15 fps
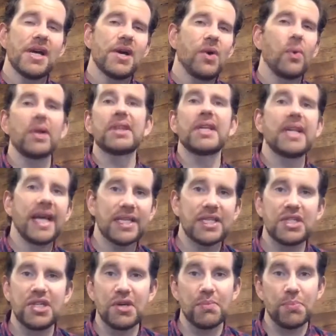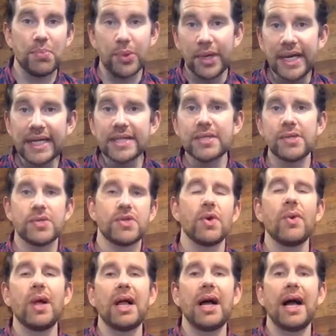what the next year brings. So
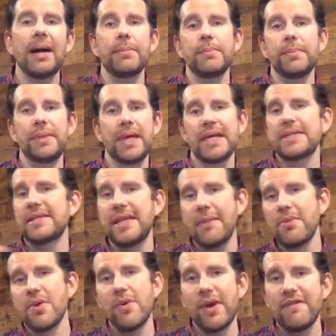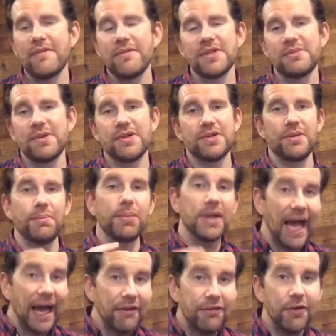while I'm, stepping away from a spiritual
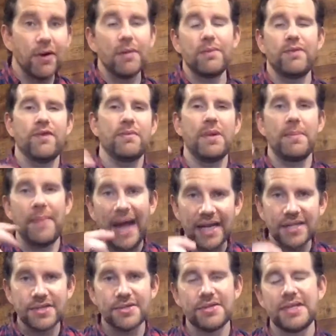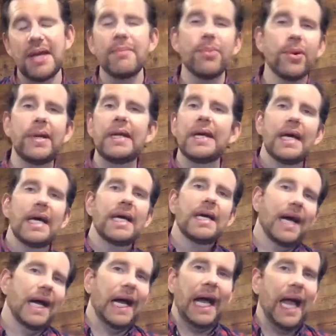platform from the pastor standpoint,
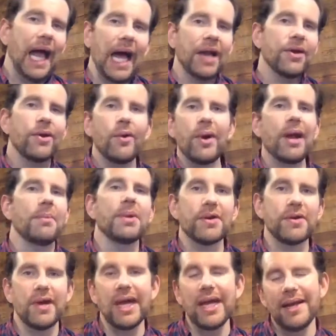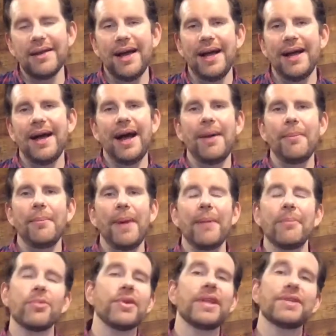I don't know what I'm going to create.
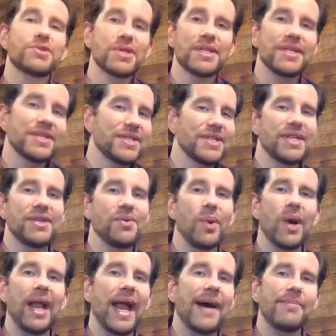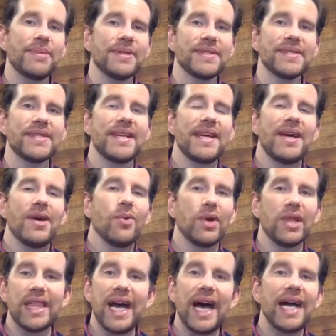I'm really interested to see what happens
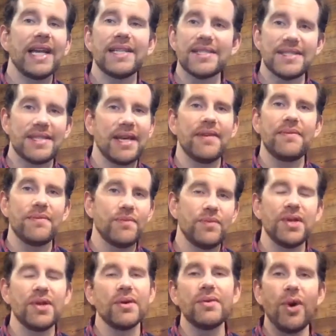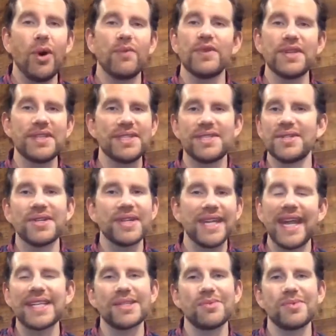with that and stay, hopefully still
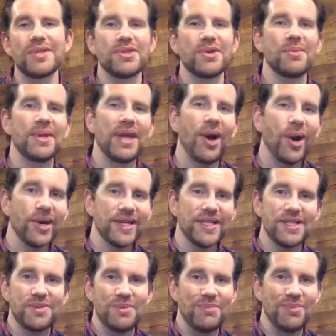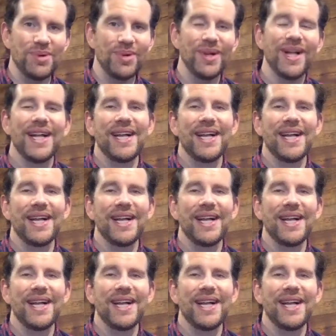connected with so many artists, people